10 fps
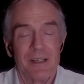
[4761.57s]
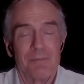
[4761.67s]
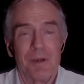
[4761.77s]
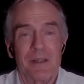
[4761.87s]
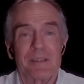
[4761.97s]

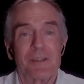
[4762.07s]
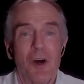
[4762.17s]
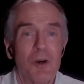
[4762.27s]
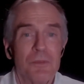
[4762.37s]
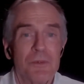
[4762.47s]
but it's
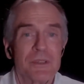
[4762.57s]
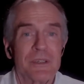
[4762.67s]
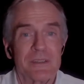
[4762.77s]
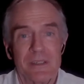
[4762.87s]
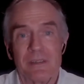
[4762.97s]
almost
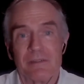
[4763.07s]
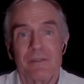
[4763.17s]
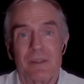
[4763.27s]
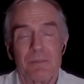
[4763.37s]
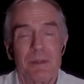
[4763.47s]
as if
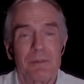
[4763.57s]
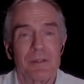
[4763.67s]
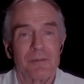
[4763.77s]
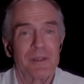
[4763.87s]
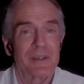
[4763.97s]
the people that
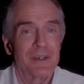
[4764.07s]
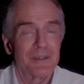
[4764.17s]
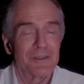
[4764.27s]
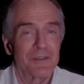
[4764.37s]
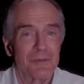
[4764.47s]
run the
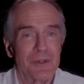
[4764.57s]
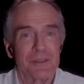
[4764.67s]
country and runs